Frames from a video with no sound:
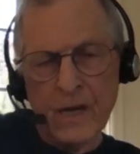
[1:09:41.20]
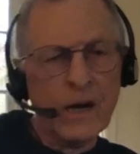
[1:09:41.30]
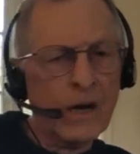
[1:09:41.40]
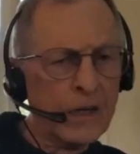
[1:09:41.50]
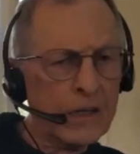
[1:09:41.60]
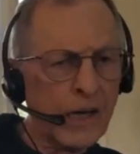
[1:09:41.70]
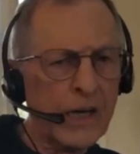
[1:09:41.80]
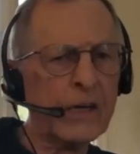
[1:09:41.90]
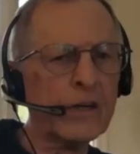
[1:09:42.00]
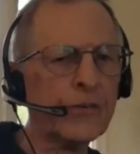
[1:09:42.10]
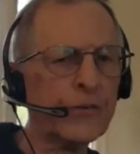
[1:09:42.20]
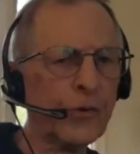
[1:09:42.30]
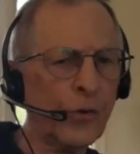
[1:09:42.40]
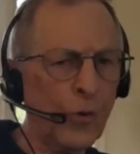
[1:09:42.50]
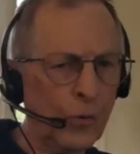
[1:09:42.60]
unlike
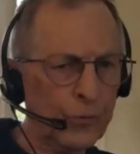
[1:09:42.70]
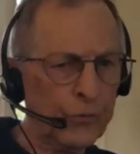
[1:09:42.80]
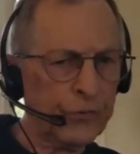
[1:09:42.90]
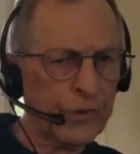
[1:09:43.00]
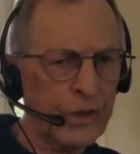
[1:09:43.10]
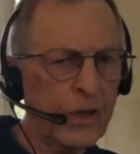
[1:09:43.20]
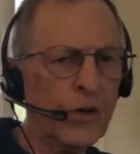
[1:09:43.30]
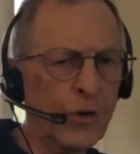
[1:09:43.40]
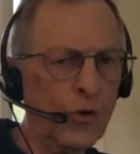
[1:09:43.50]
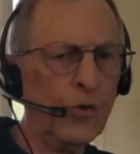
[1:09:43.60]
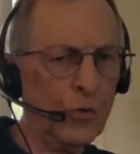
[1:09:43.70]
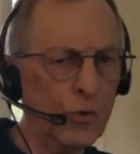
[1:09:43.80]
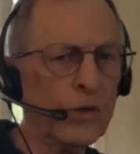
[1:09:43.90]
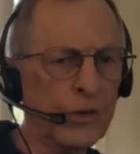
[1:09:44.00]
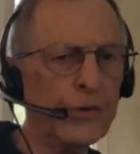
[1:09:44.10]
souls who
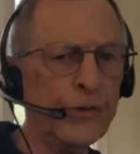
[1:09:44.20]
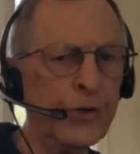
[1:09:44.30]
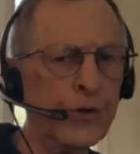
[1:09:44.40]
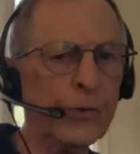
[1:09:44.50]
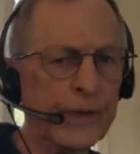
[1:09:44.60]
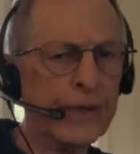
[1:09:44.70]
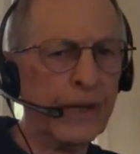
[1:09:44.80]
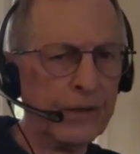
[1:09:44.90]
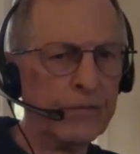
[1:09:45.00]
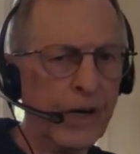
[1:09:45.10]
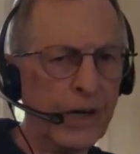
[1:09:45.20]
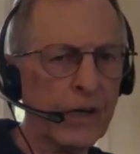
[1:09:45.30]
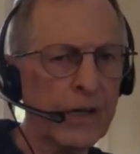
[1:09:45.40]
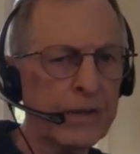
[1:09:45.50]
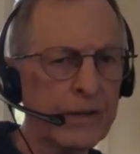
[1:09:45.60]
do intend to violate.